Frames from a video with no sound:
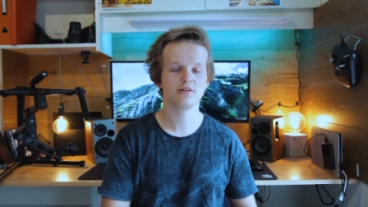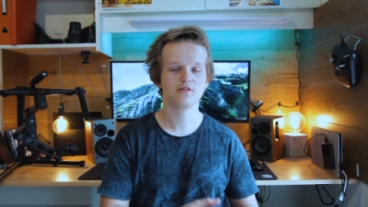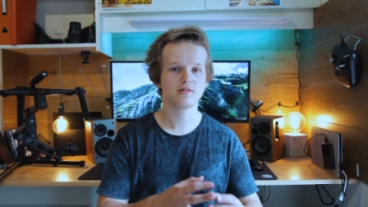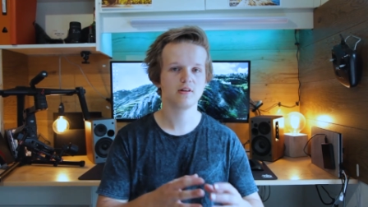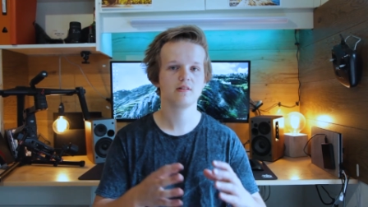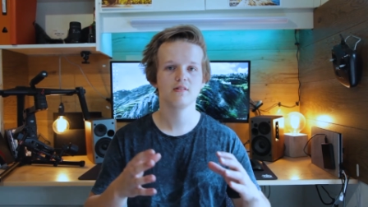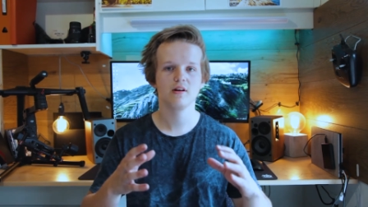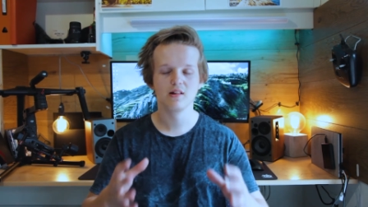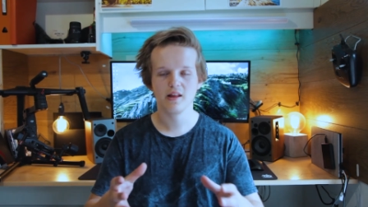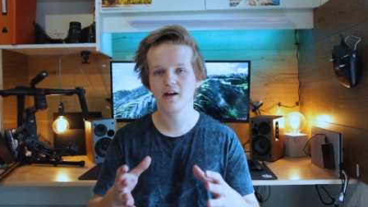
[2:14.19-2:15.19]
It just uh,
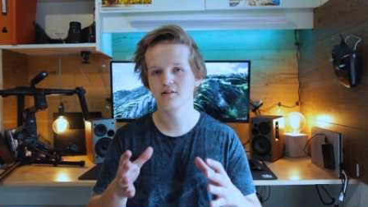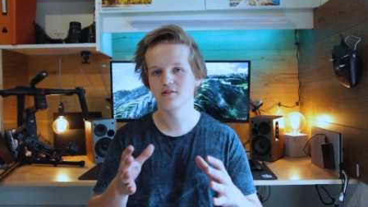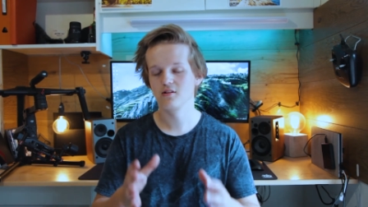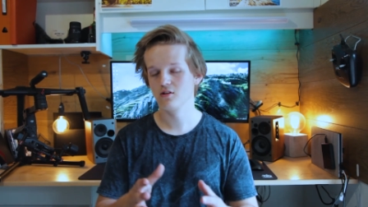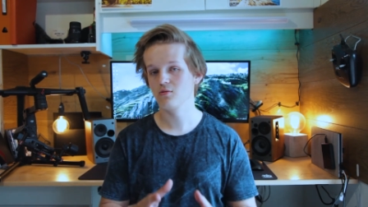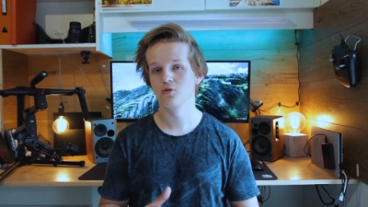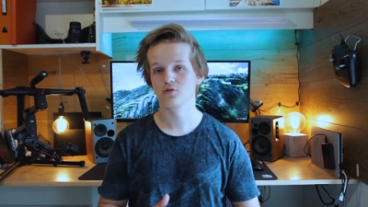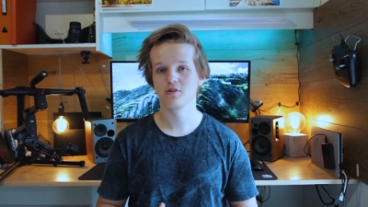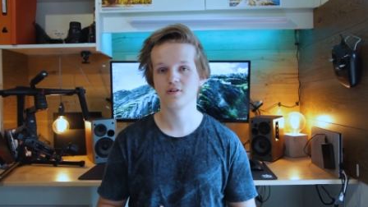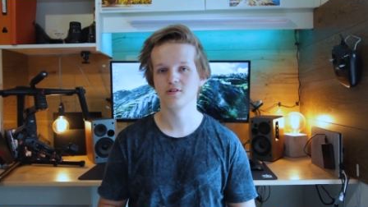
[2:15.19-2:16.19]
allows a lot more
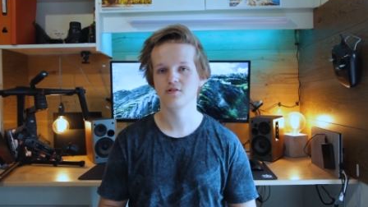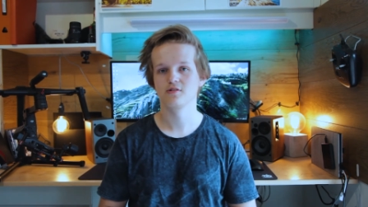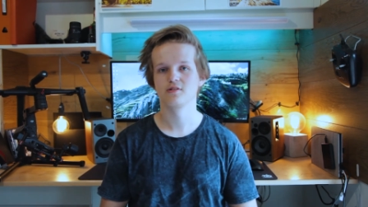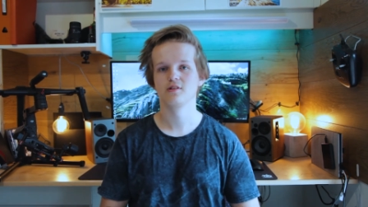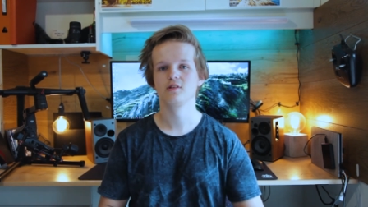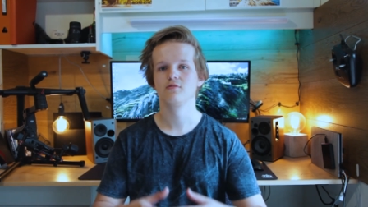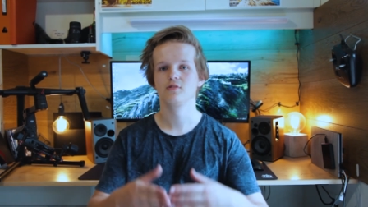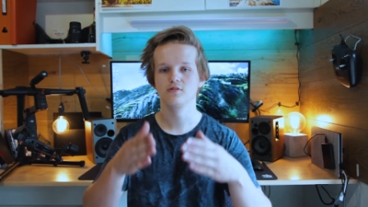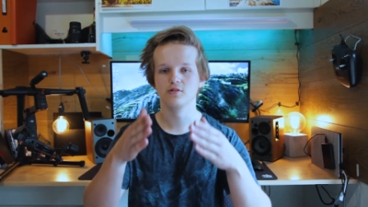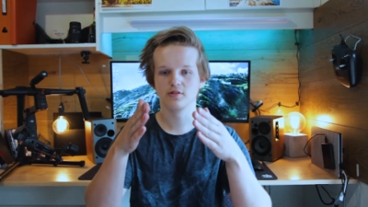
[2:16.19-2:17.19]
transitions than if
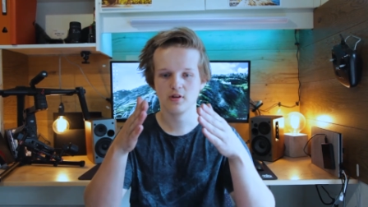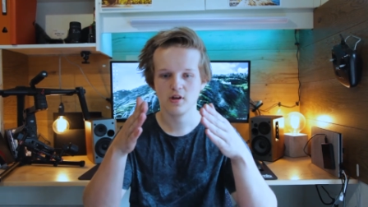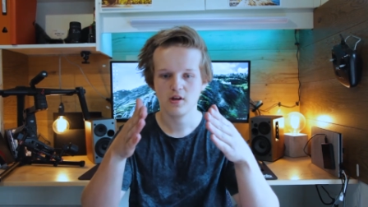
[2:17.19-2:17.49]
you're just